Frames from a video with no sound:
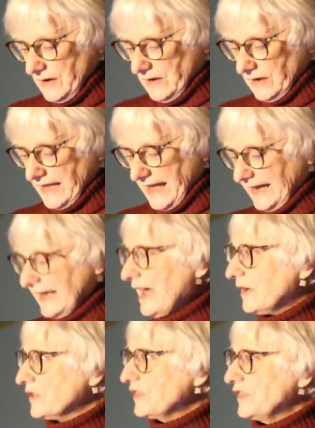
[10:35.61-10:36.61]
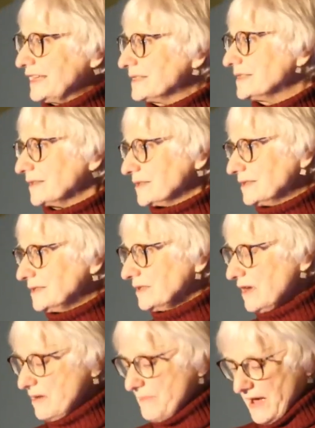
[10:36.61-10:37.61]
laying out a thesis
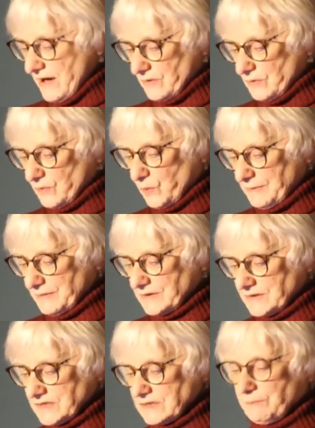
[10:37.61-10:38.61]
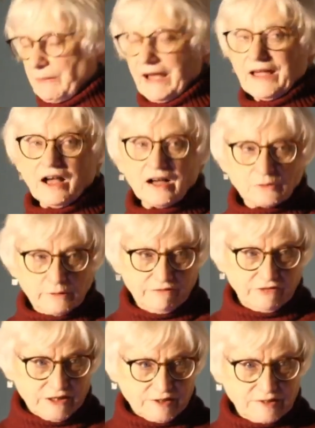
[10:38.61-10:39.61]
about women's
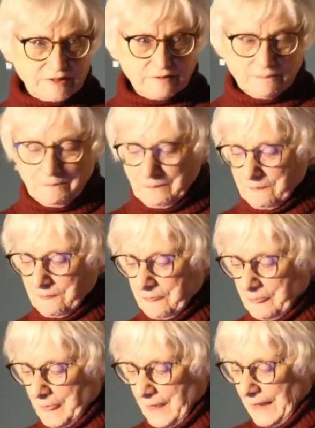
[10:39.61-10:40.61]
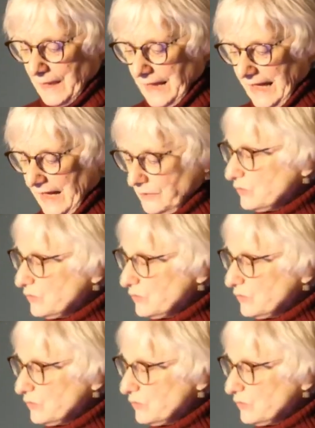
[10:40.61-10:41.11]
biographies how to